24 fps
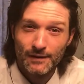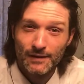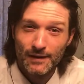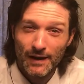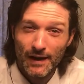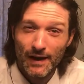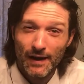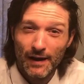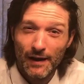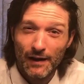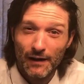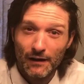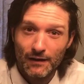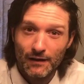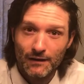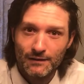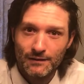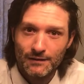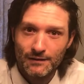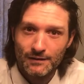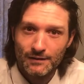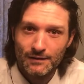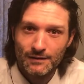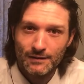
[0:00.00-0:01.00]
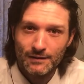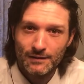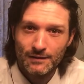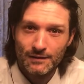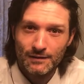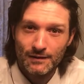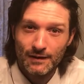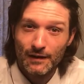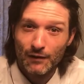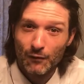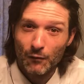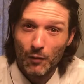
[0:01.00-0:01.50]
Hell,
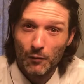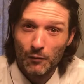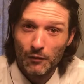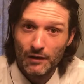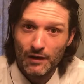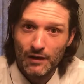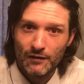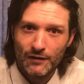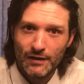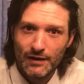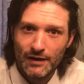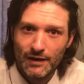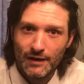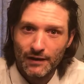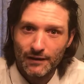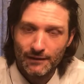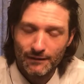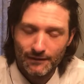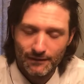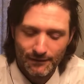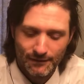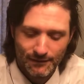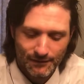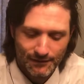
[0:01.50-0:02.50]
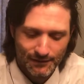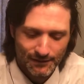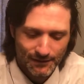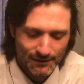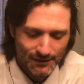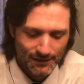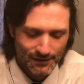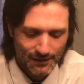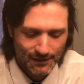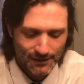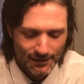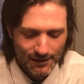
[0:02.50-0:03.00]
that's what we're living in.
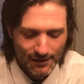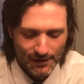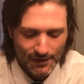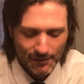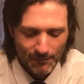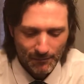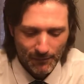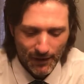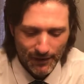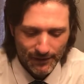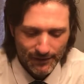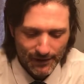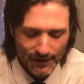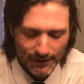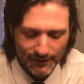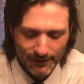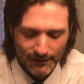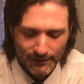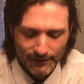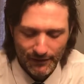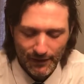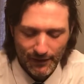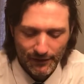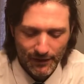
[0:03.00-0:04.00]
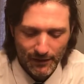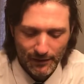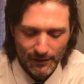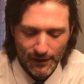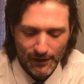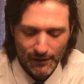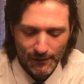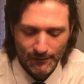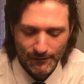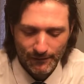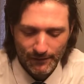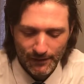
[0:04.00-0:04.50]
Montag said nothing
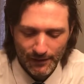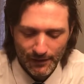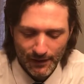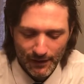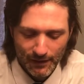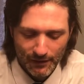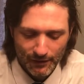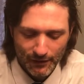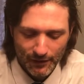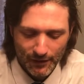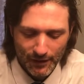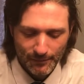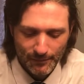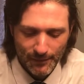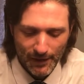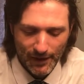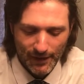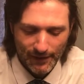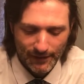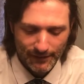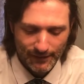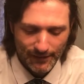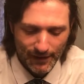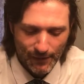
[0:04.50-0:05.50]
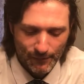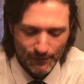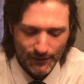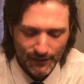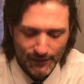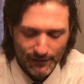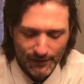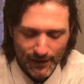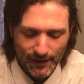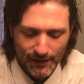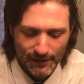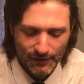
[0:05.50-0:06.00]
now. Looking back, sat with his
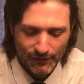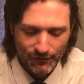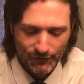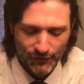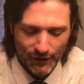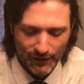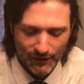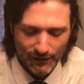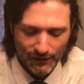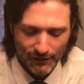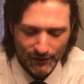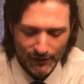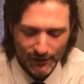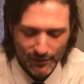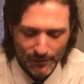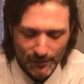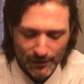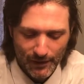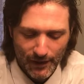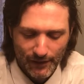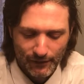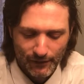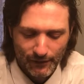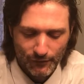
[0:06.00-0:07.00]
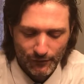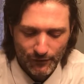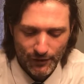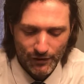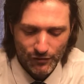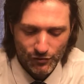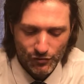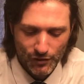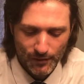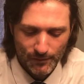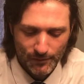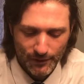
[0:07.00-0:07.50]
eyes fixed to the black screen
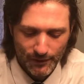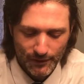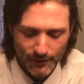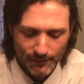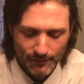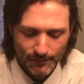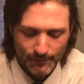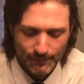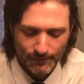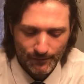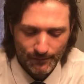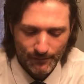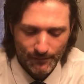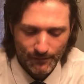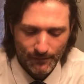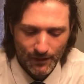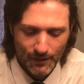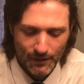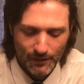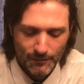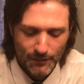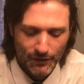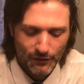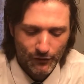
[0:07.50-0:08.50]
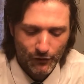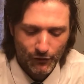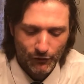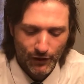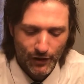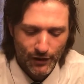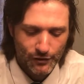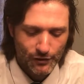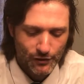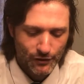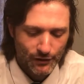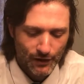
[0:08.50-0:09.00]
trembling. Mr.
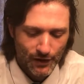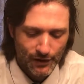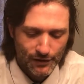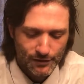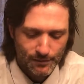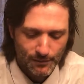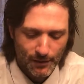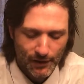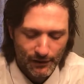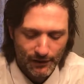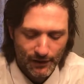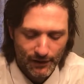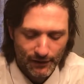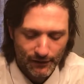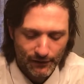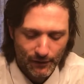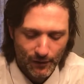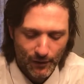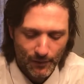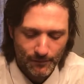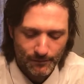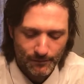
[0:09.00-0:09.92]
Granger touched Montag's arm.